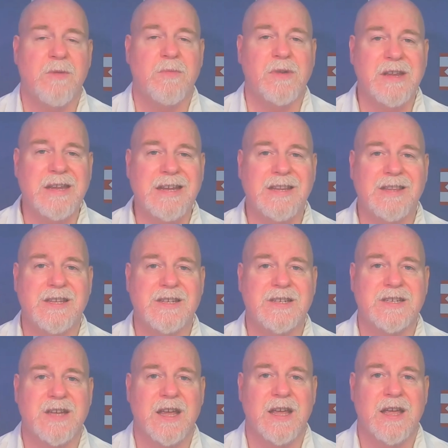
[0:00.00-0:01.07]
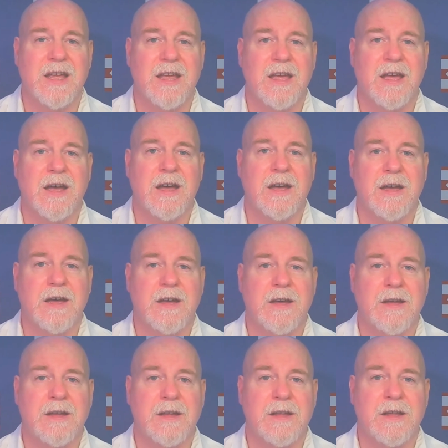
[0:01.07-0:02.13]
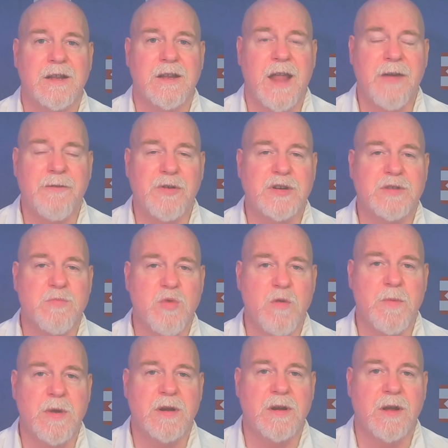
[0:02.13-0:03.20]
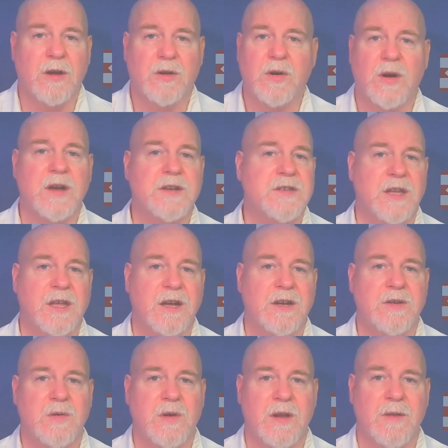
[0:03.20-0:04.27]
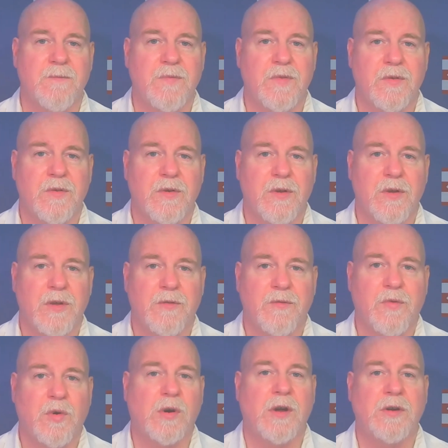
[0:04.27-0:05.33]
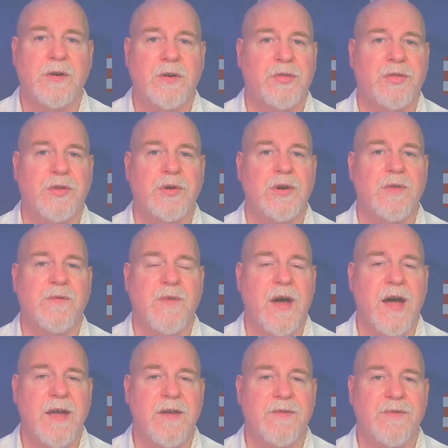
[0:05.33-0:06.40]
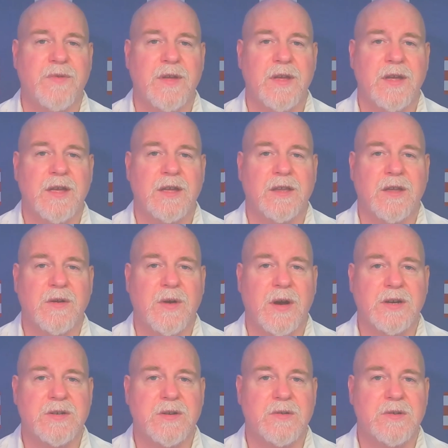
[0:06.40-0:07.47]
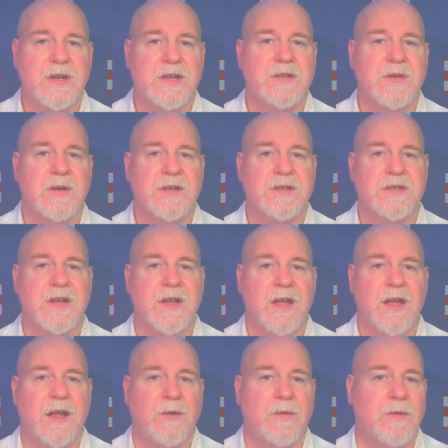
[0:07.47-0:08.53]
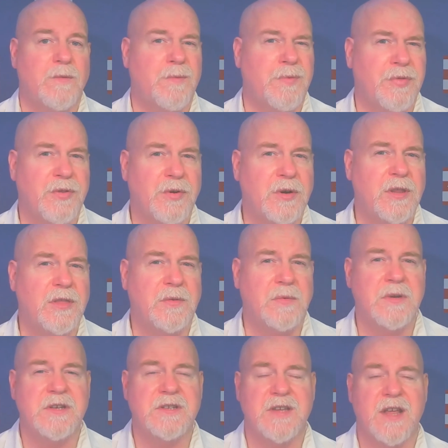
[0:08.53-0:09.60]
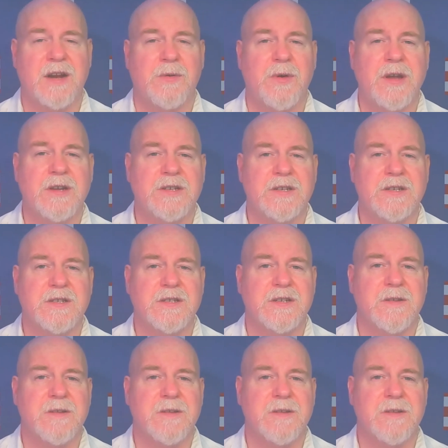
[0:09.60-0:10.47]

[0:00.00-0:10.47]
lead this leverage movement across the country. 435 congressional districts and 33 Senate races.